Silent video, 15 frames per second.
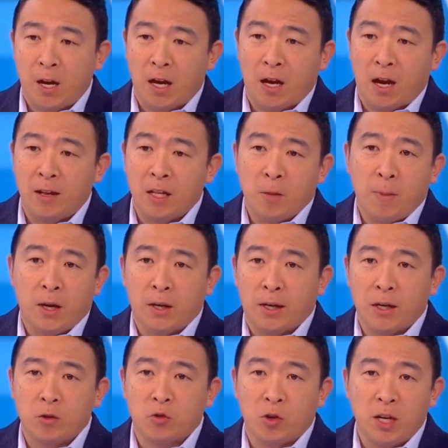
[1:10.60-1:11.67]
on the
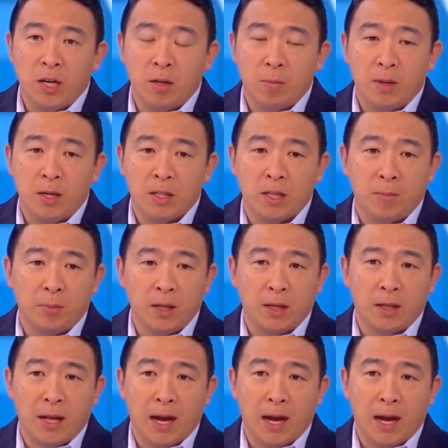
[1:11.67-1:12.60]
American dream is something